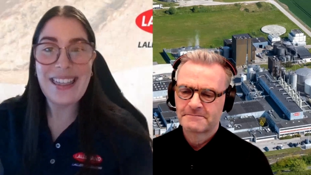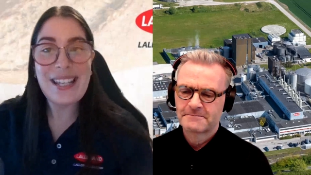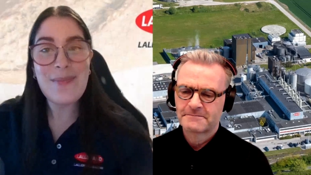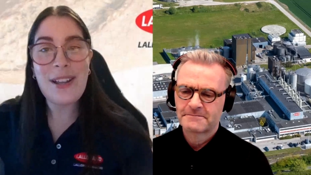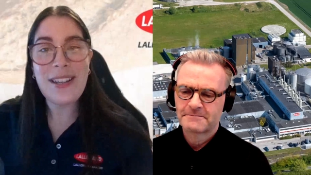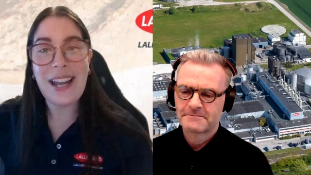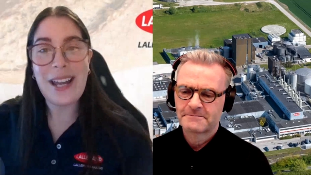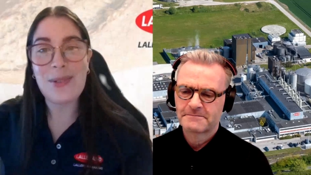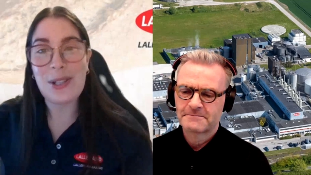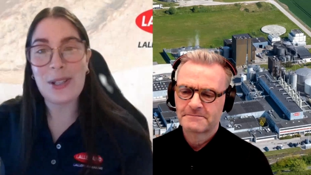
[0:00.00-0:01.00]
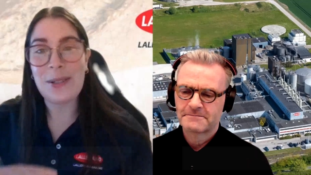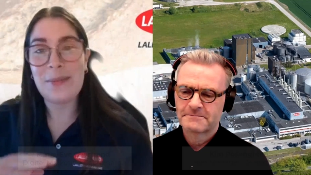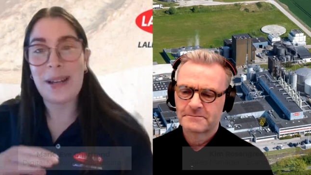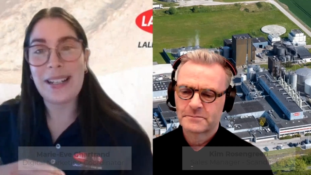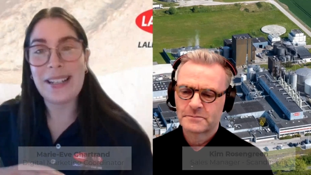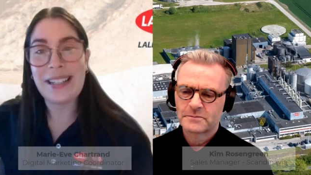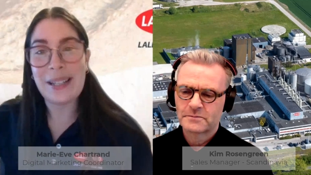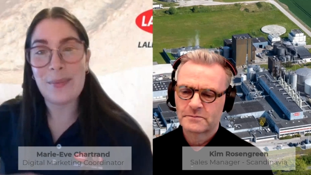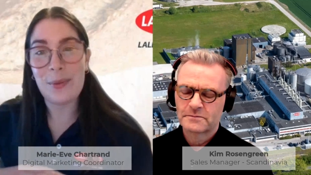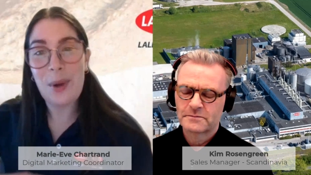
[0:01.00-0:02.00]
Speaker 1: This month I am joined by
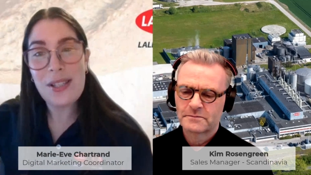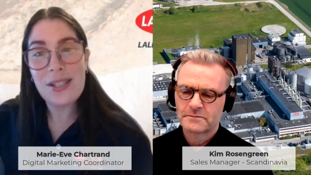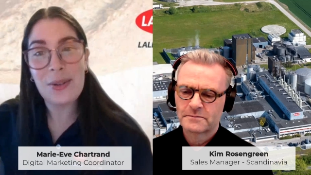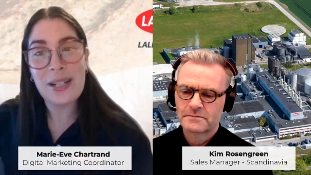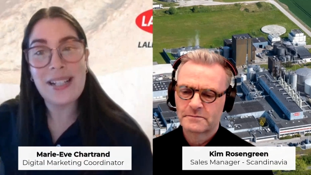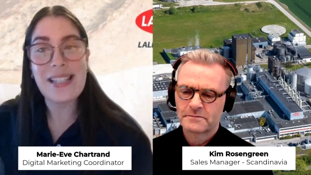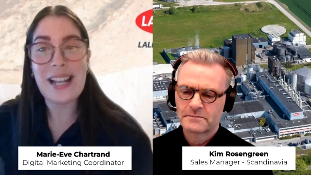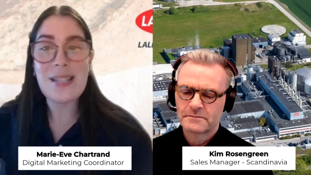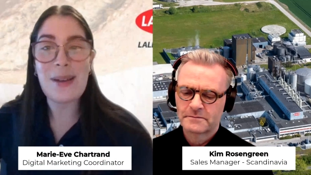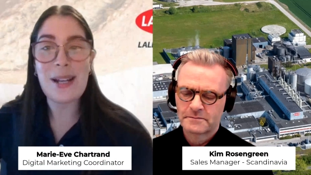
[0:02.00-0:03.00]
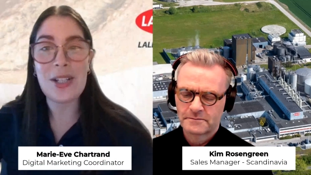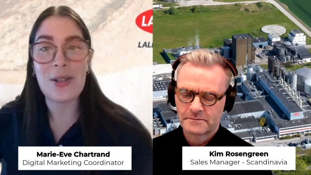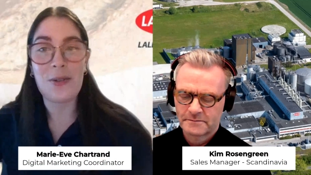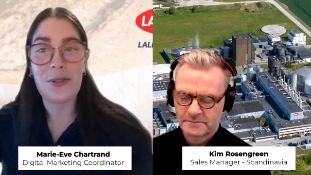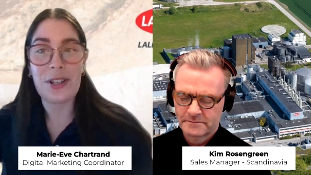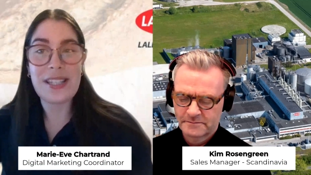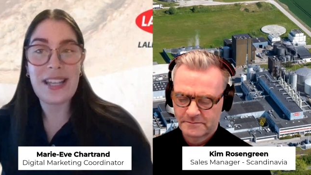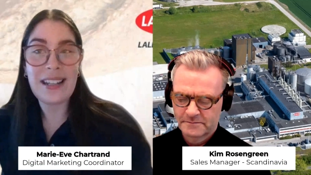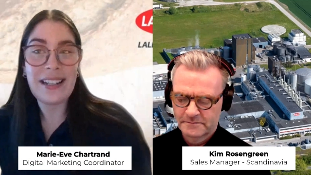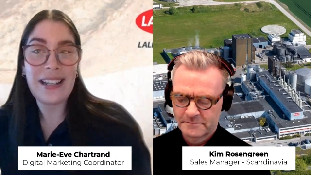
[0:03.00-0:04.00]
Kim Rosengreen, Sales Manager for the
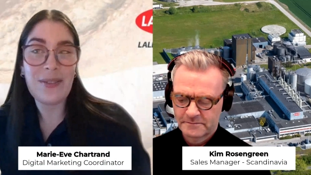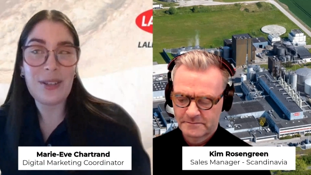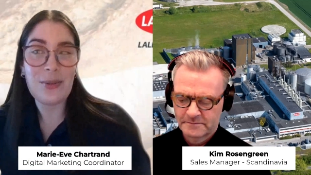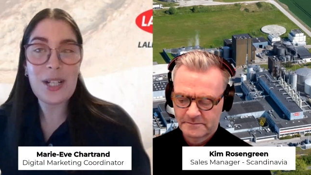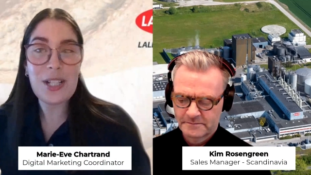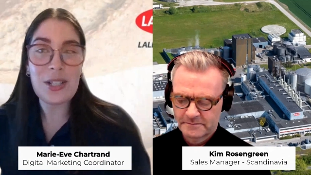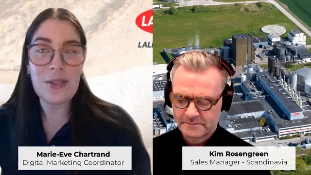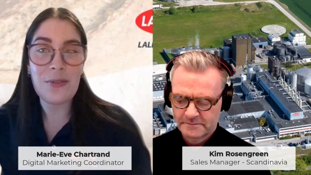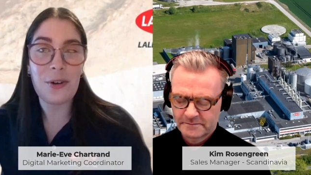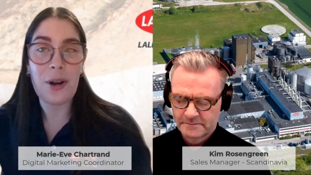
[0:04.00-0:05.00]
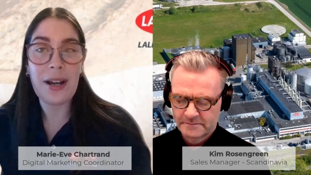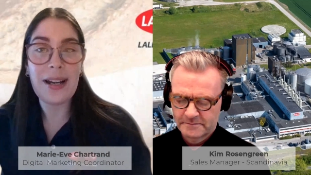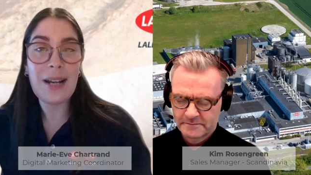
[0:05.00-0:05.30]
Scandinavian region for